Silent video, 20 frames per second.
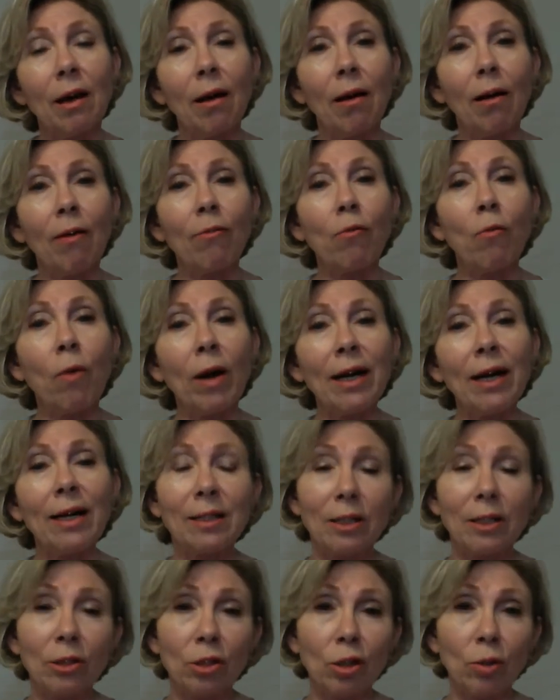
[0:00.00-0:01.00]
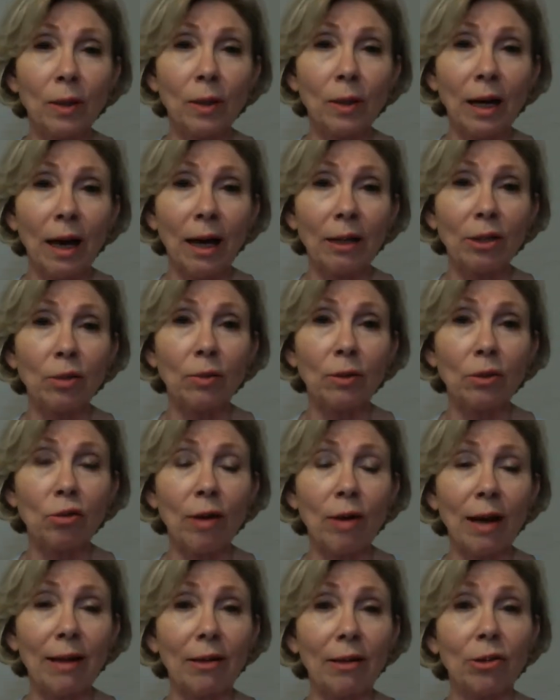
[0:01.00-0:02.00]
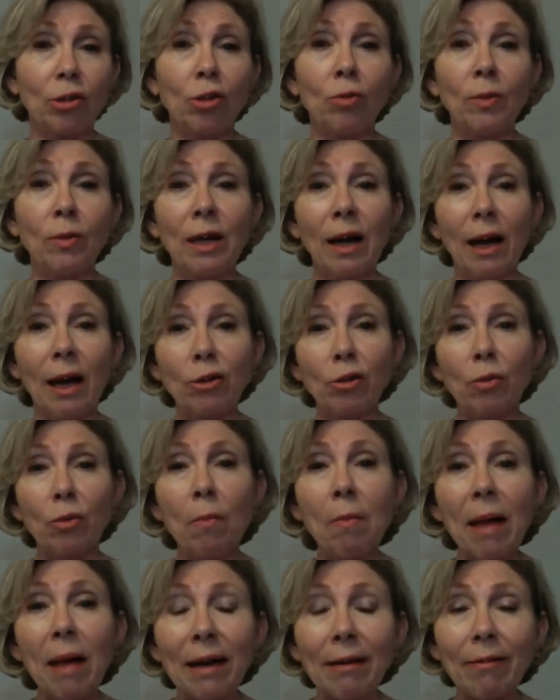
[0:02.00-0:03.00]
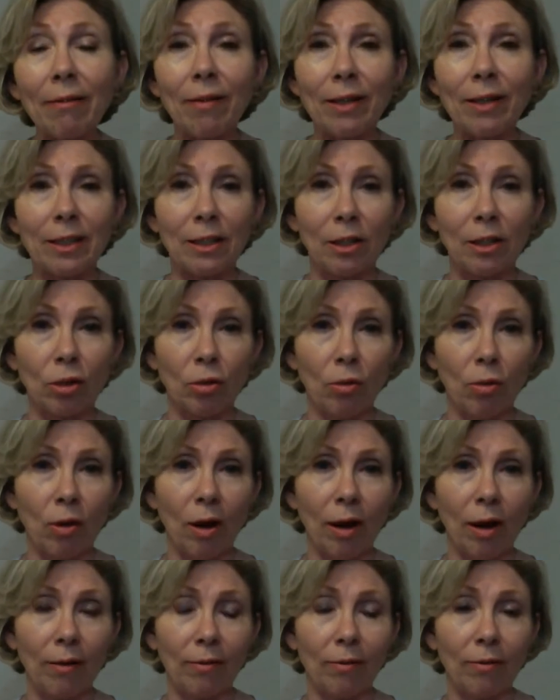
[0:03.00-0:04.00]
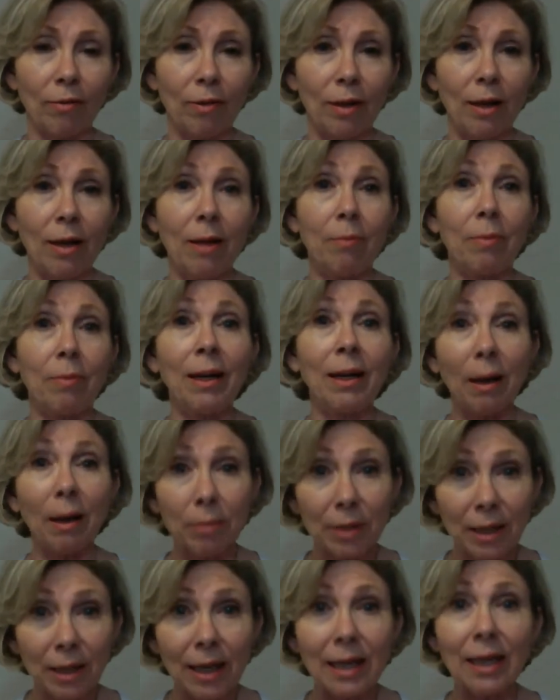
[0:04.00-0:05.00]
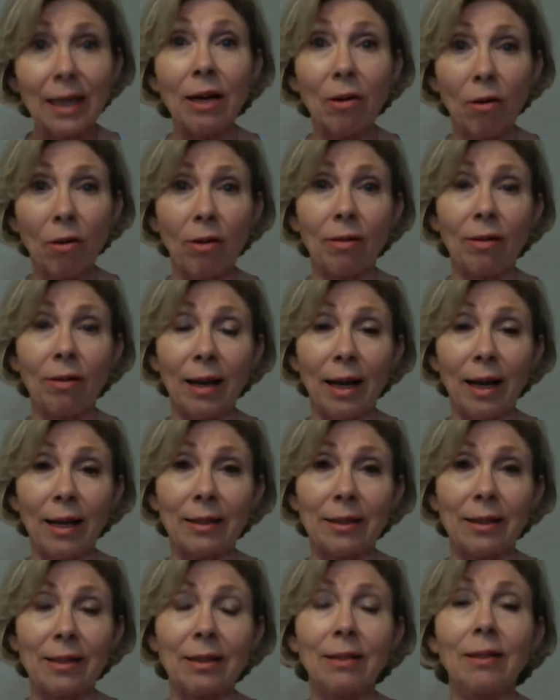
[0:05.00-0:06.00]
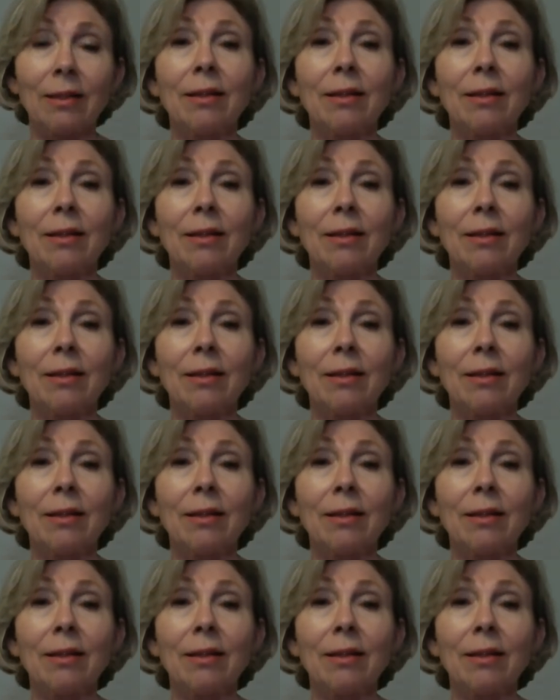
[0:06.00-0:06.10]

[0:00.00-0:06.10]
of what it is that you would like to attract, that you would like to manifest in your life? Become clear on that.